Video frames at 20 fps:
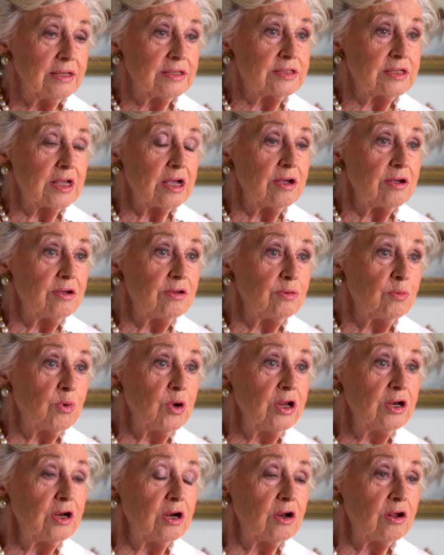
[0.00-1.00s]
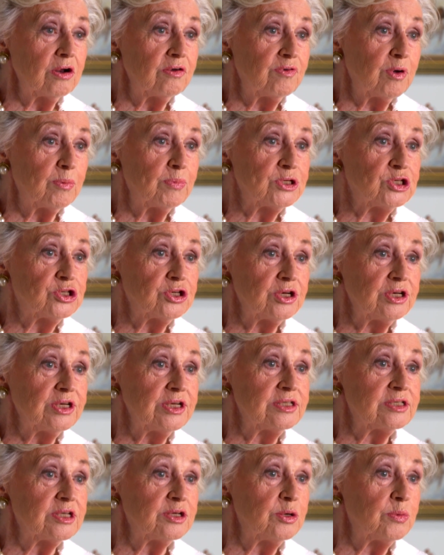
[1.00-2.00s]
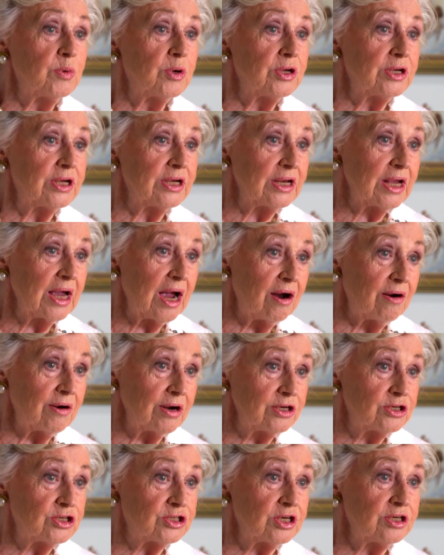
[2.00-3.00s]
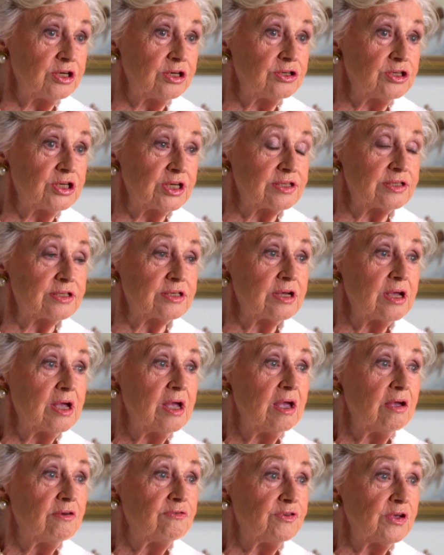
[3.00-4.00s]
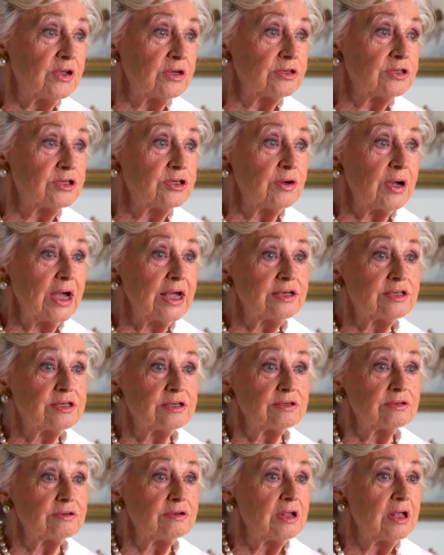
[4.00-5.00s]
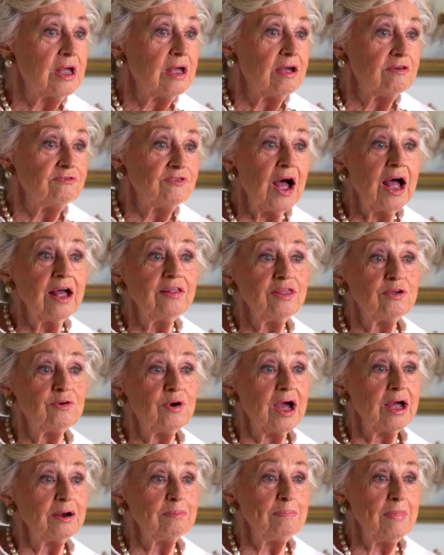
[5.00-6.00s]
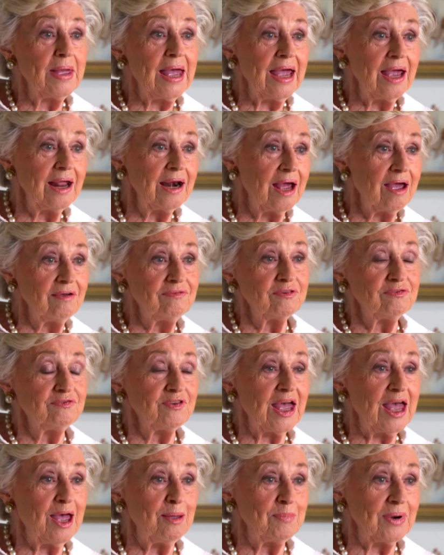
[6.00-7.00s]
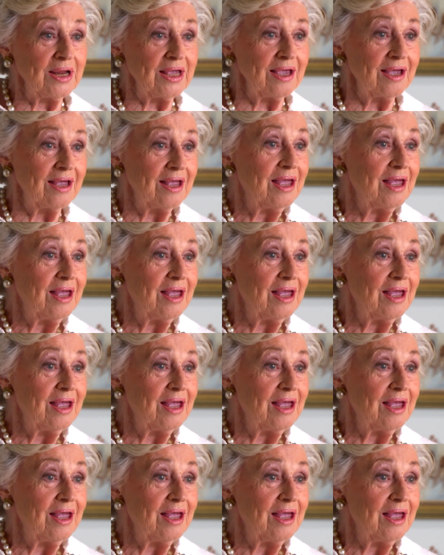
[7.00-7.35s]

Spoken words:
so there weren't a lot of opportunities and you weren't encouraged, and you just felt you had to find the right man, have a family,